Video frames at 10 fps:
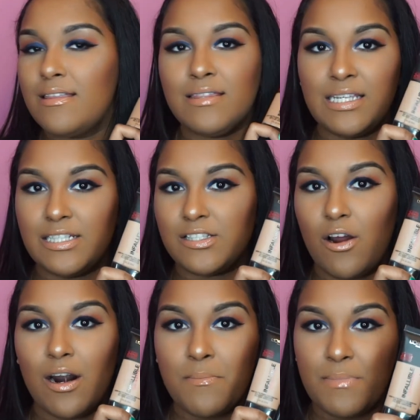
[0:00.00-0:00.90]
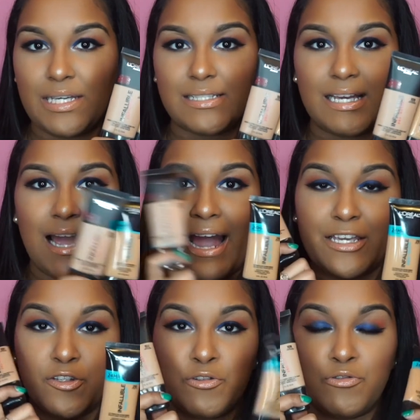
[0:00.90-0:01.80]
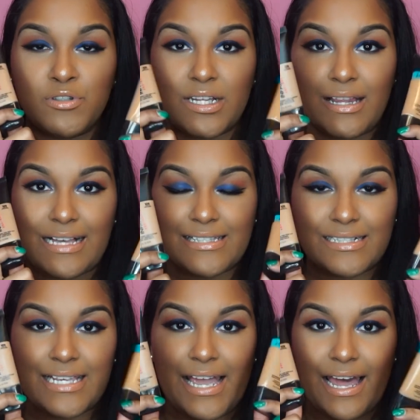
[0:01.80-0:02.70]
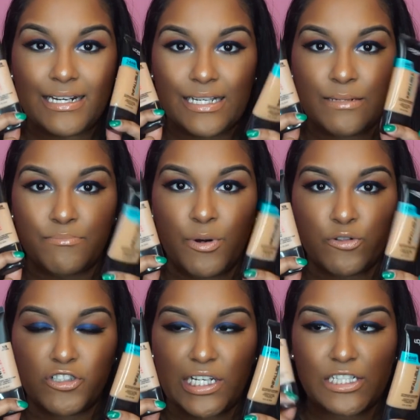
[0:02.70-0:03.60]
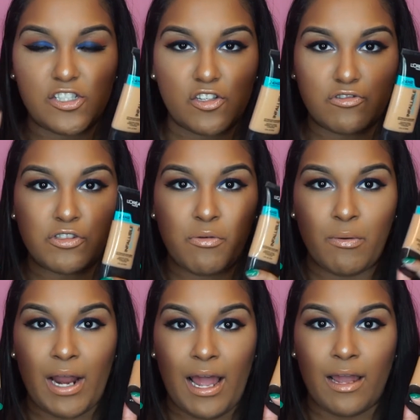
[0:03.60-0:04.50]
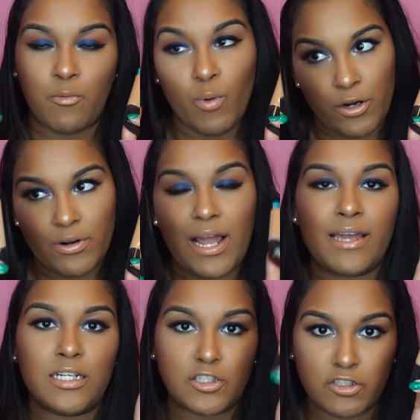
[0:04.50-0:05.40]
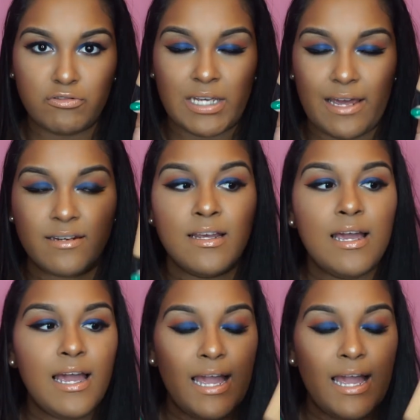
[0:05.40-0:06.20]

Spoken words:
These are amazing. I use Classic Tan in both shades, so 109 and 210,